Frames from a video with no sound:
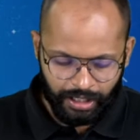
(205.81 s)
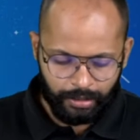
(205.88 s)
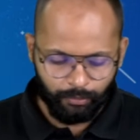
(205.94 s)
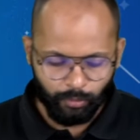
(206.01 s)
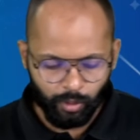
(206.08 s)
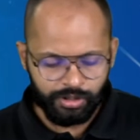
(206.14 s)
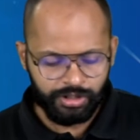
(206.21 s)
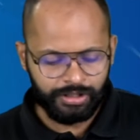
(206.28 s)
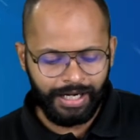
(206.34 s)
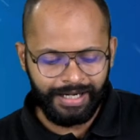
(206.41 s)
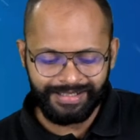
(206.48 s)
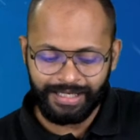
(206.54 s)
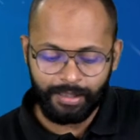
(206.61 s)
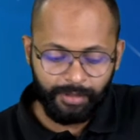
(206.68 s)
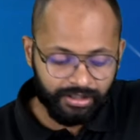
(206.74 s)
Most
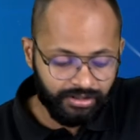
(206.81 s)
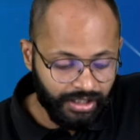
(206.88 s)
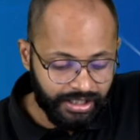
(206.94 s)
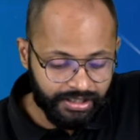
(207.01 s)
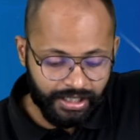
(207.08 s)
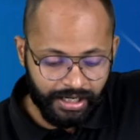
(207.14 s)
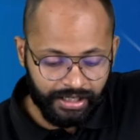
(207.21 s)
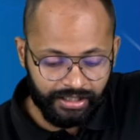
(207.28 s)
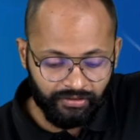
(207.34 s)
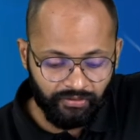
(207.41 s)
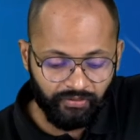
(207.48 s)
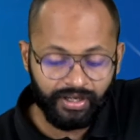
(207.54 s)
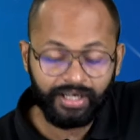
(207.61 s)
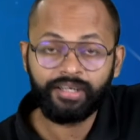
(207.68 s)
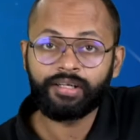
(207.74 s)
stars emit these
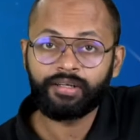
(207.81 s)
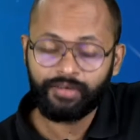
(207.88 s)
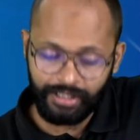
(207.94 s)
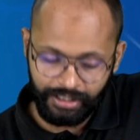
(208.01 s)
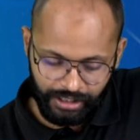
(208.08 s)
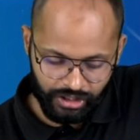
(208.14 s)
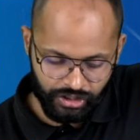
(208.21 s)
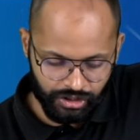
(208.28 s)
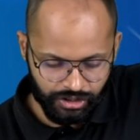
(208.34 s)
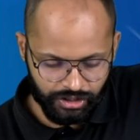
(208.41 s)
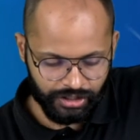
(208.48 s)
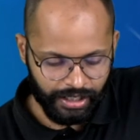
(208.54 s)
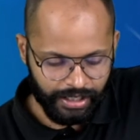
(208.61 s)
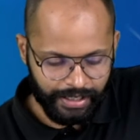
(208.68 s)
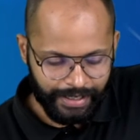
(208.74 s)
different radiations.